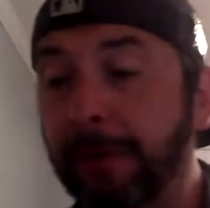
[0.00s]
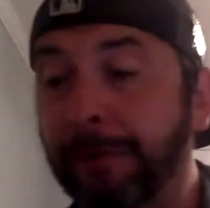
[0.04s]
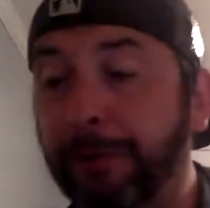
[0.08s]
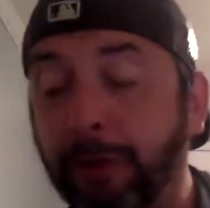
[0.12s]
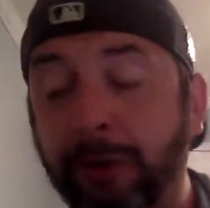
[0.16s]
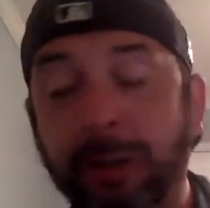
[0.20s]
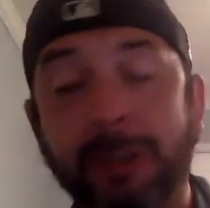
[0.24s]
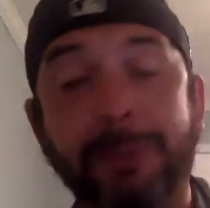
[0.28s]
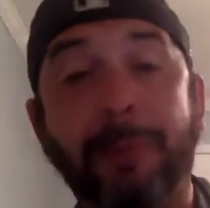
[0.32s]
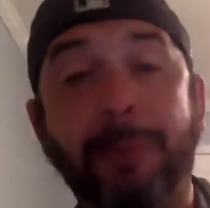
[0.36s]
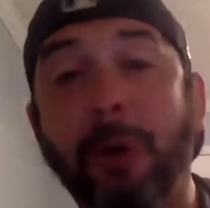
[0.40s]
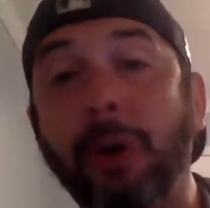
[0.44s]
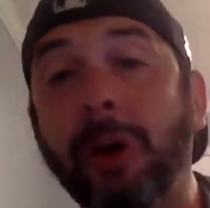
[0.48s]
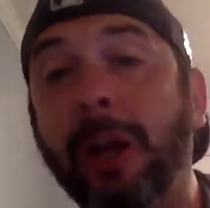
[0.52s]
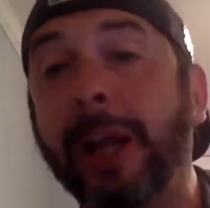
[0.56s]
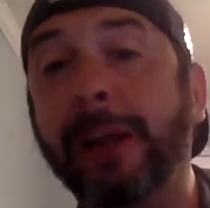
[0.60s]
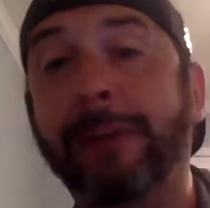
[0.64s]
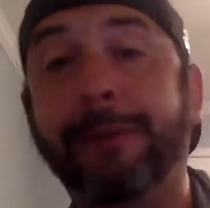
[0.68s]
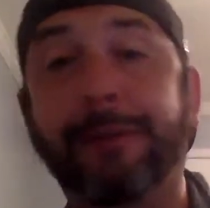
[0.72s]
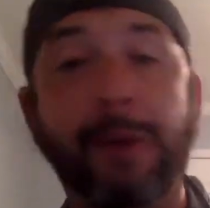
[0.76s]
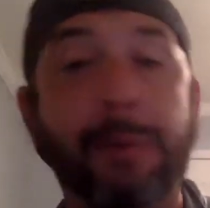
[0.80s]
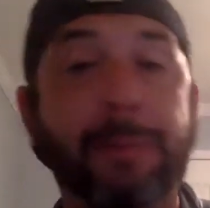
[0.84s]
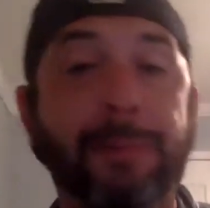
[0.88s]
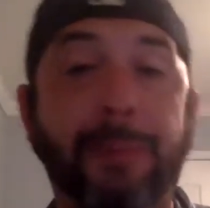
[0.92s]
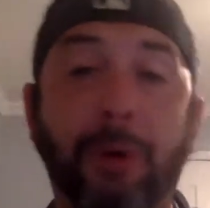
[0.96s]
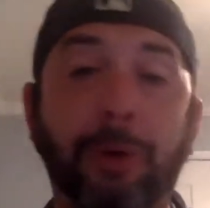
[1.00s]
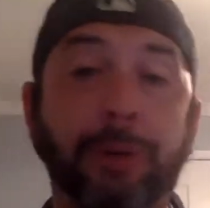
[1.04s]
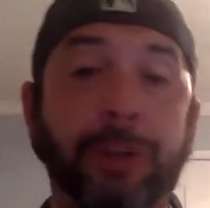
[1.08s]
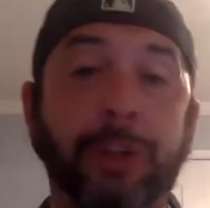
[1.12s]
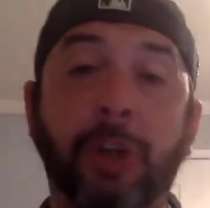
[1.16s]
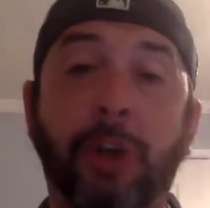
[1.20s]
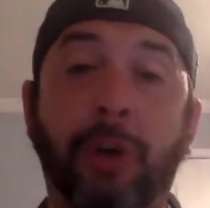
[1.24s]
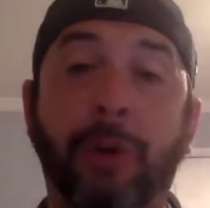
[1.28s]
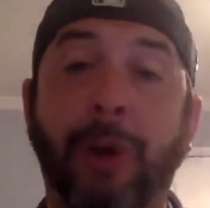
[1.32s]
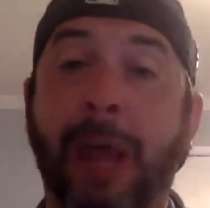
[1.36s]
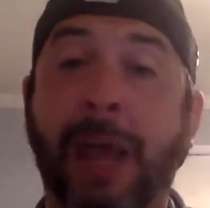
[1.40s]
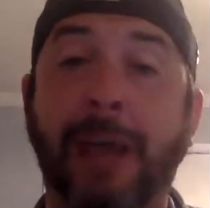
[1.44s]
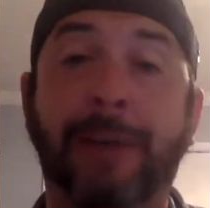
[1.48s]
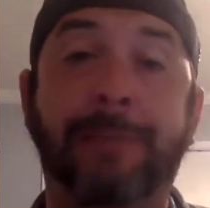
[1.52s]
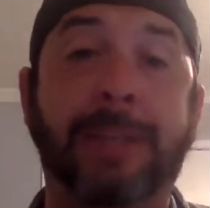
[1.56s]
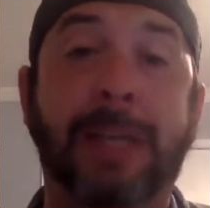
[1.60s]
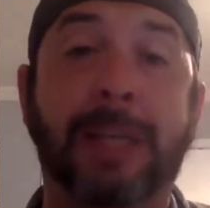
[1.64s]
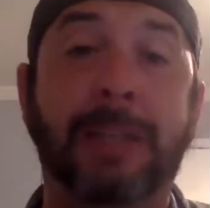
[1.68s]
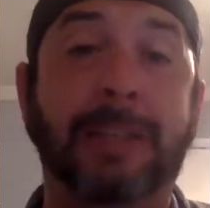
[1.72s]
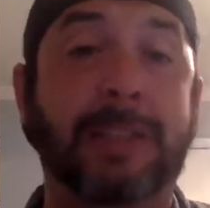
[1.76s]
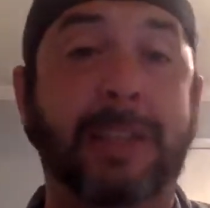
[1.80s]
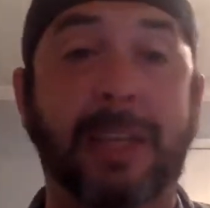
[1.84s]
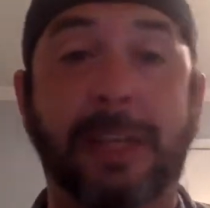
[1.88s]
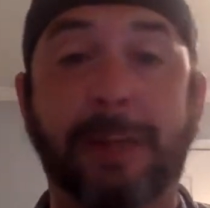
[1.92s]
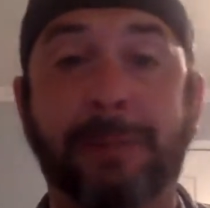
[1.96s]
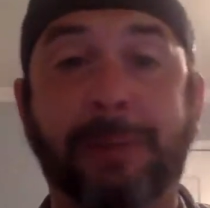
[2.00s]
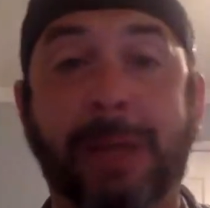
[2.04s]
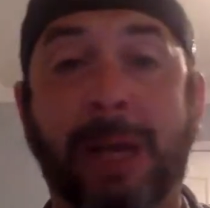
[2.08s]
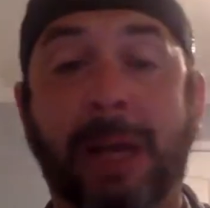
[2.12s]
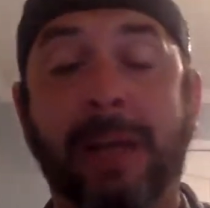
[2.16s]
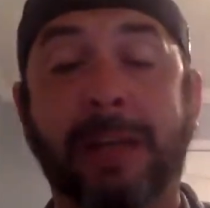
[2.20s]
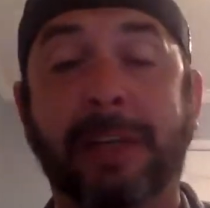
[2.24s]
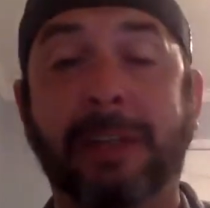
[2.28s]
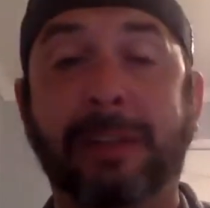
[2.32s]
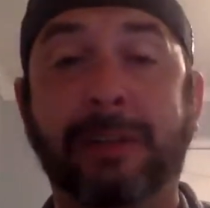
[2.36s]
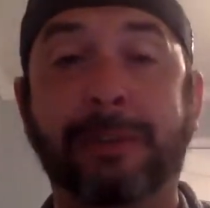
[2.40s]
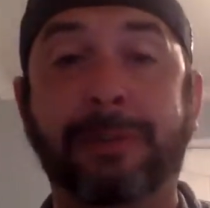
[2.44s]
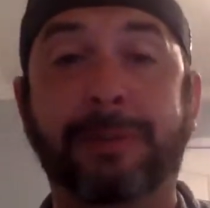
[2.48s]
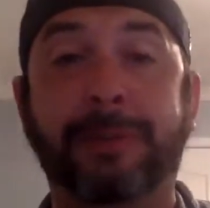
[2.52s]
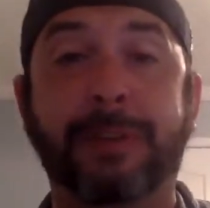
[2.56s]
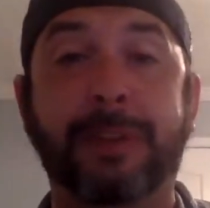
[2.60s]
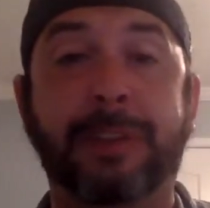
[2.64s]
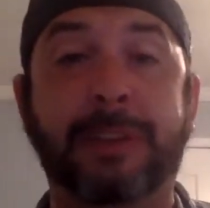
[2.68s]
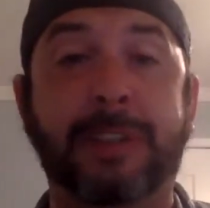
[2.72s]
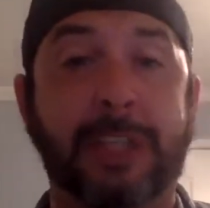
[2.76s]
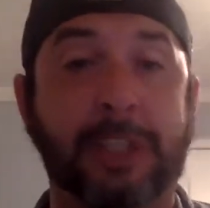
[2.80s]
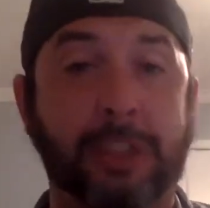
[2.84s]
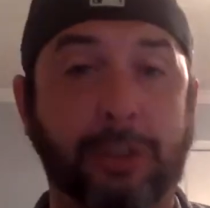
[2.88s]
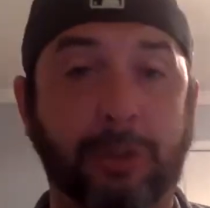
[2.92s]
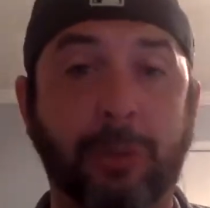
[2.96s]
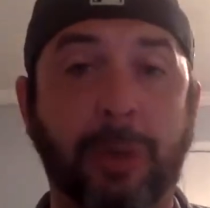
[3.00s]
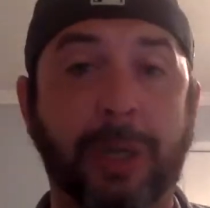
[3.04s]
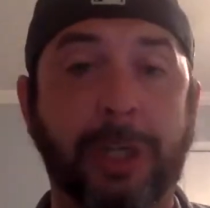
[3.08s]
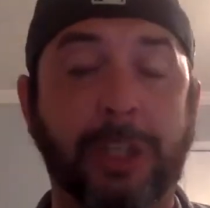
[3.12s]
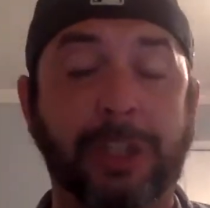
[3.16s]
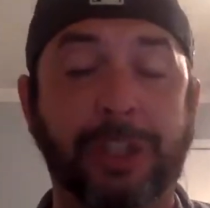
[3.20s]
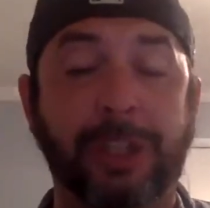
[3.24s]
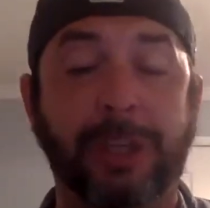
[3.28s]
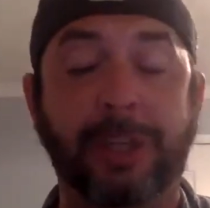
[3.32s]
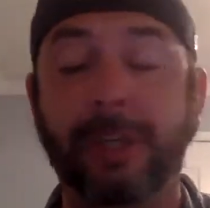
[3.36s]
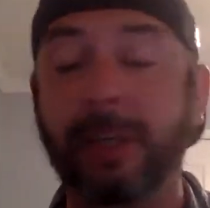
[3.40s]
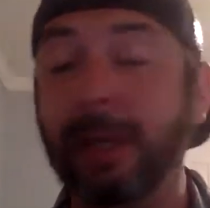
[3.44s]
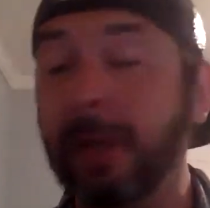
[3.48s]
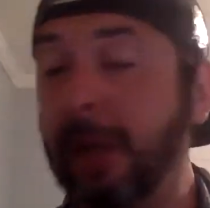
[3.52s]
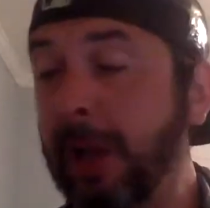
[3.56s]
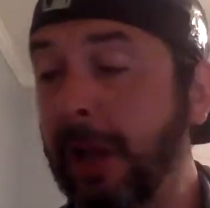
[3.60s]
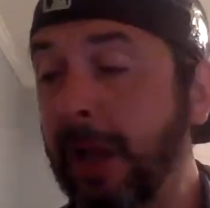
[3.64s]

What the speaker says: For a sport like football, you don't have that same kind of situation.